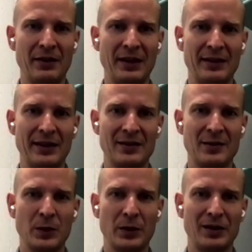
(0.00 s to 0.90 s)
I think
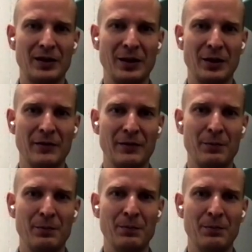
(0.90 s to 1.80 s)
that's what a lot of,
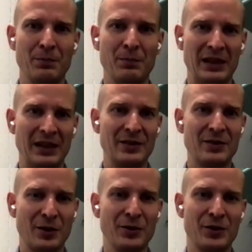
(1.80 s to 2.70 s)
at
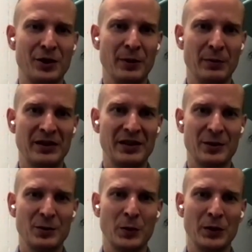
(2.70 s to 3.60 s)
least consumer
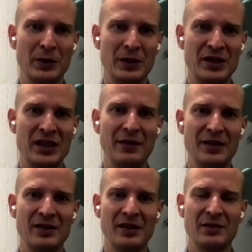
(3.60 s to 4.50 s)
businesses, want to achieve
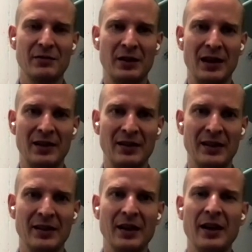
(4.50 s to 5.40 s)
is, is
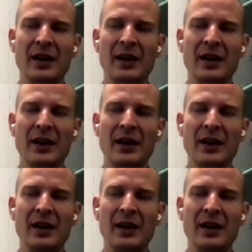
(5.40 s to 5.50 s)
virality.